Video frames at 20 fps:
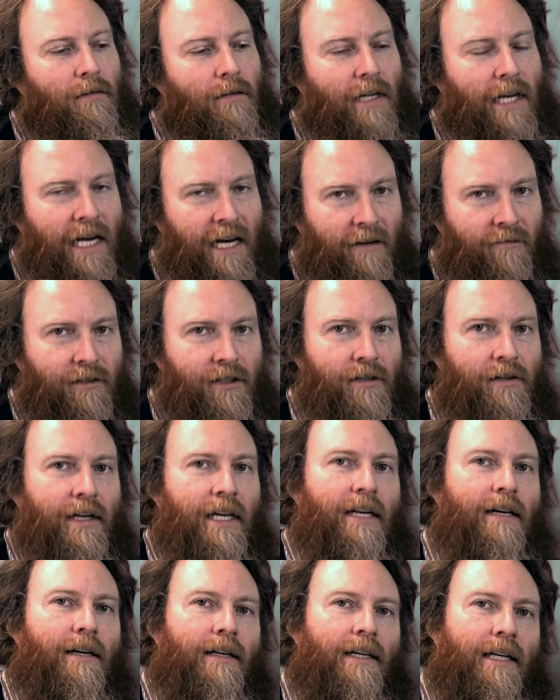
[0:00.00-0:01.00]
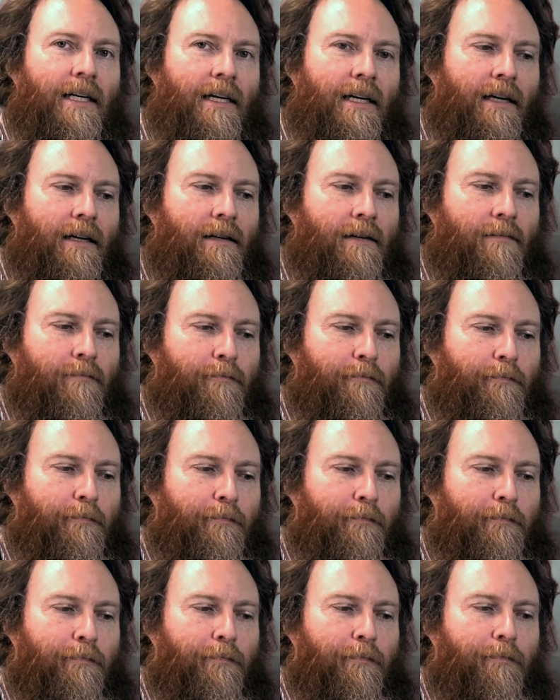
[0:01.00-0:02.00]
after you get an E
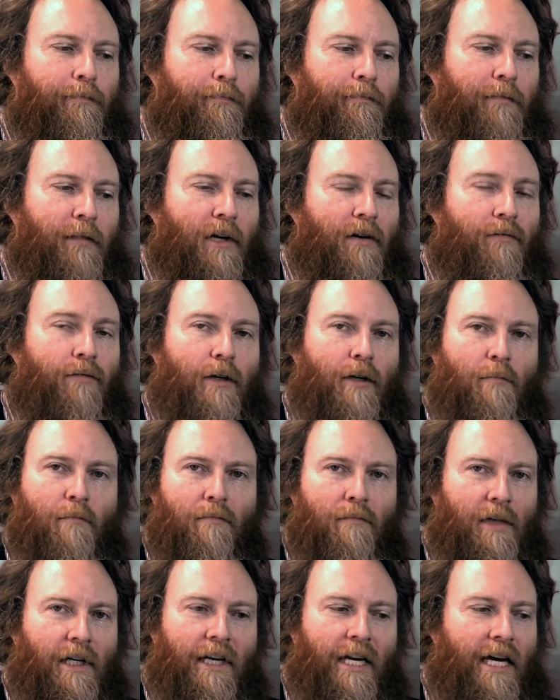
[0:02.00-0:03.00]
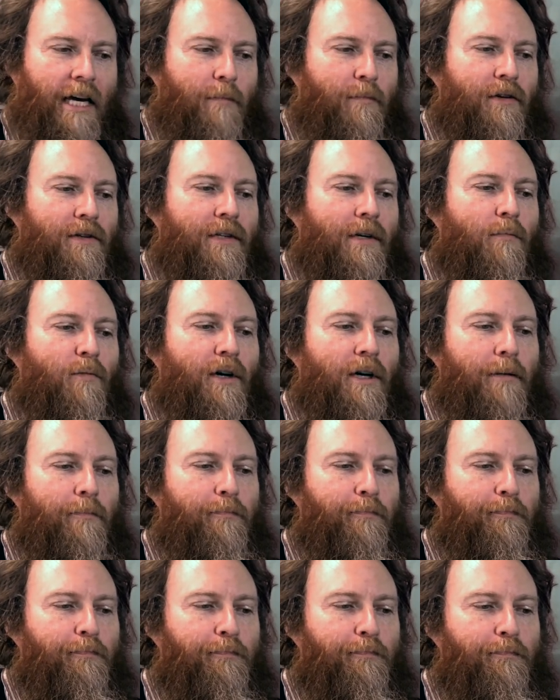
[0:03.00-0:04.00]
from an amp or somewhere.
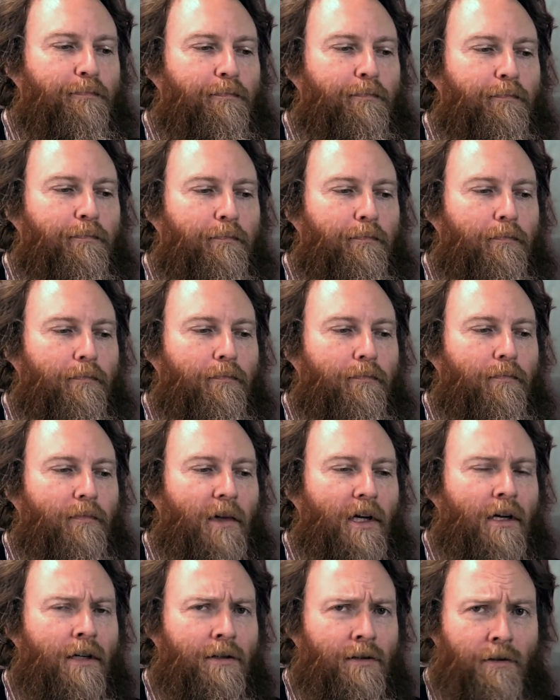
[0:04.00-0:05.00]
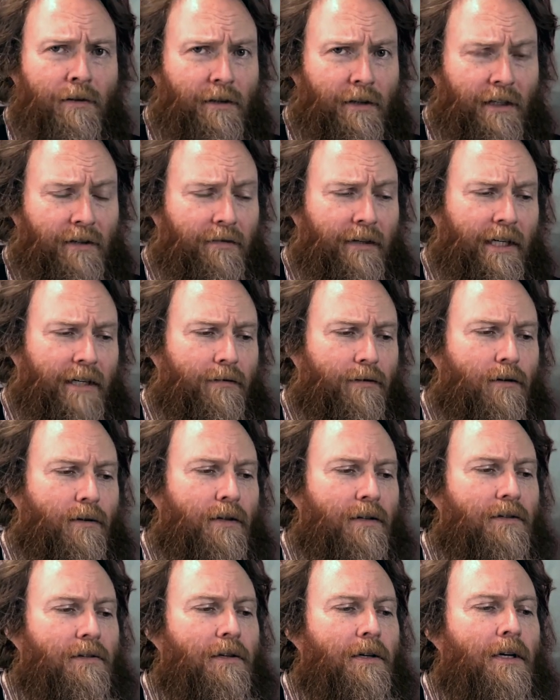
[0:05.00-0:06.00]
A tuner is fine, of
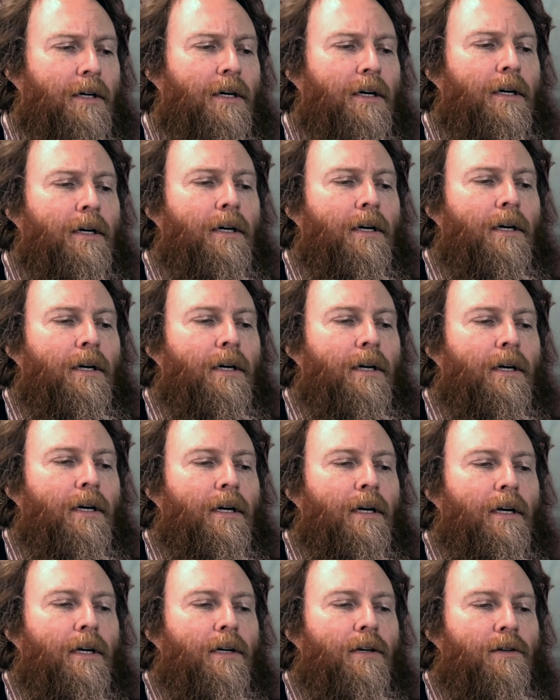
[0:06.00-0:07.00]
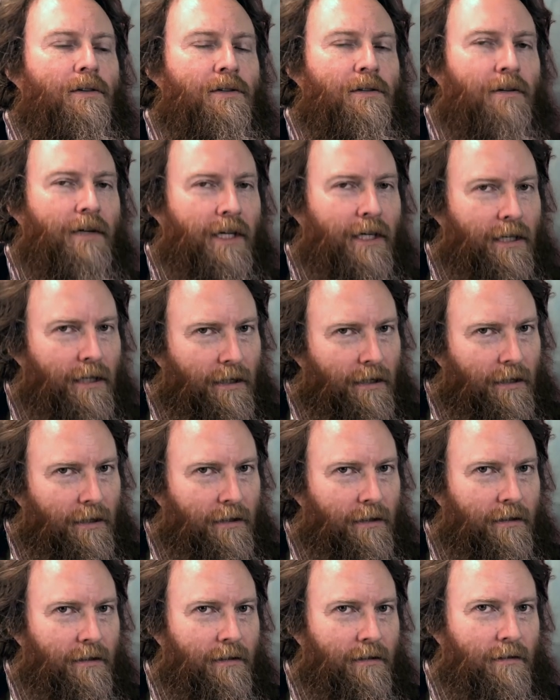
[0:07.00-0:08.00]
course. Use your ear
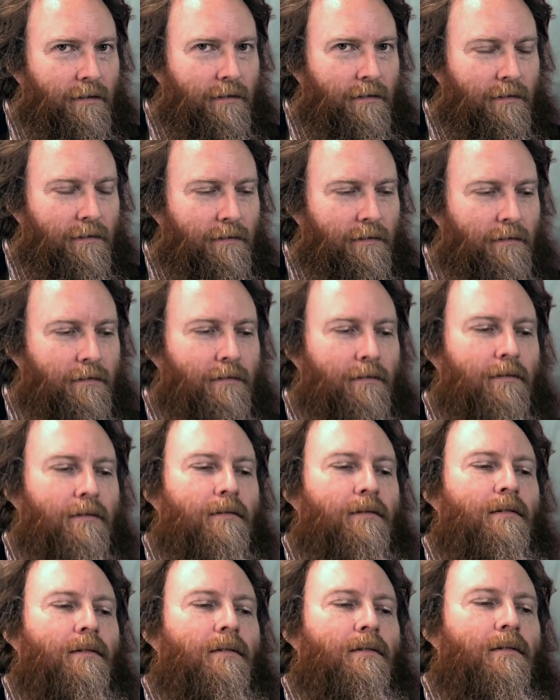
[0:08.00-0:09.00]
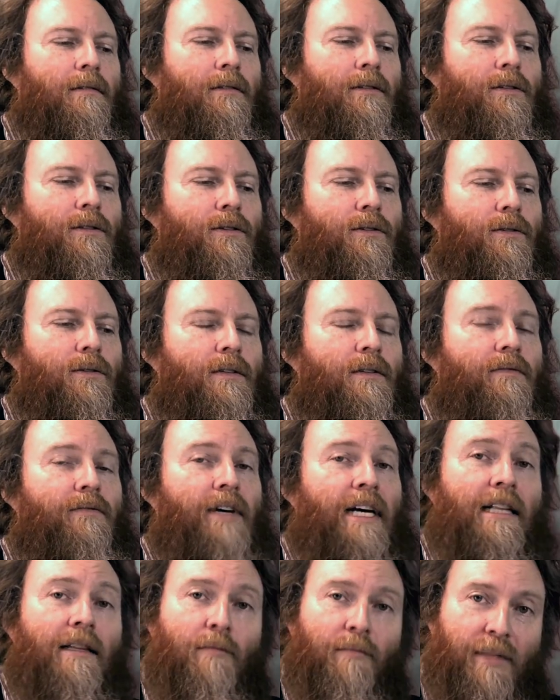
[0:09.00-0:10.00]
to
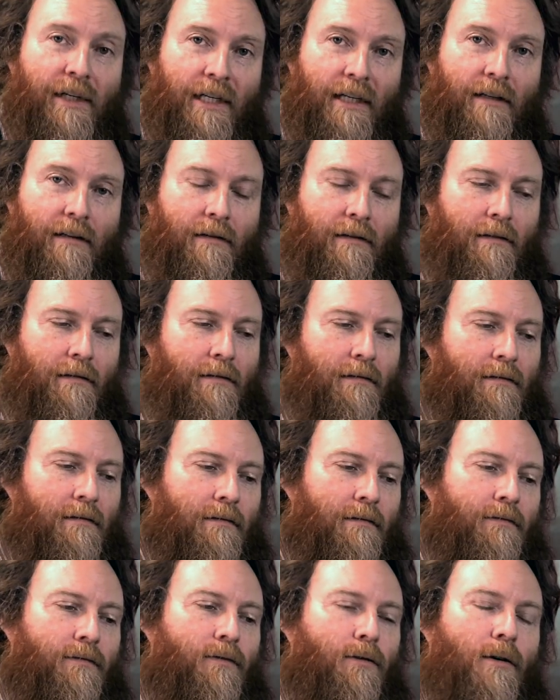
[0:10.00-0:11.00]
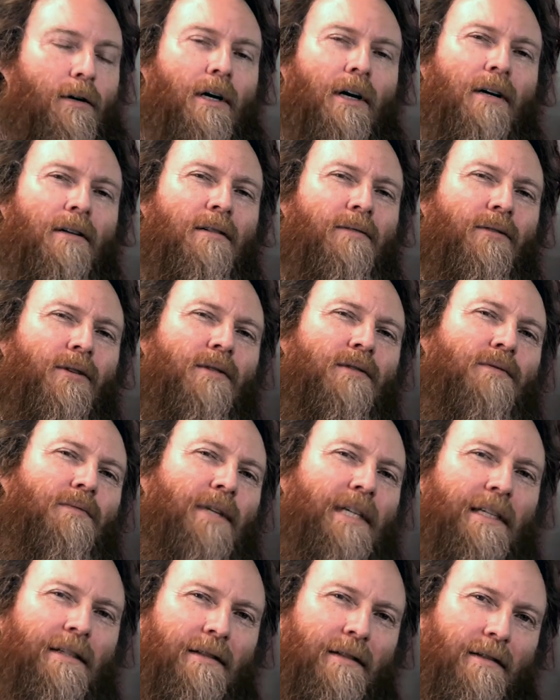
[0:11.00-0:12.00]
develop it for all of those
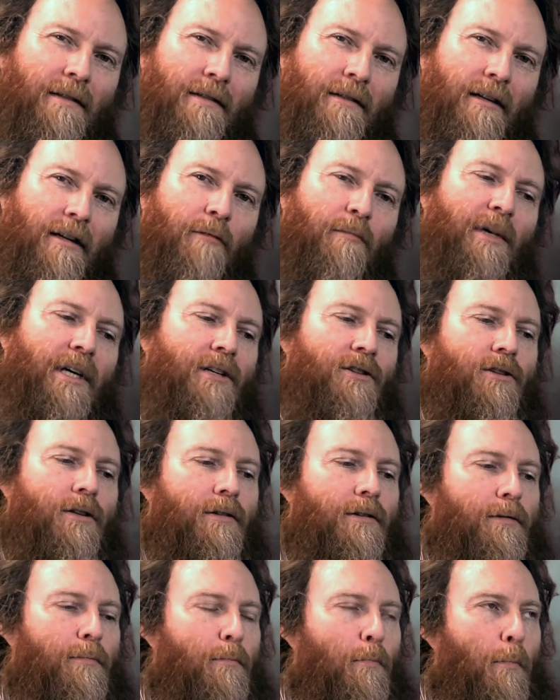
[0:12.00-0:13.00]
reasons that I mentioned.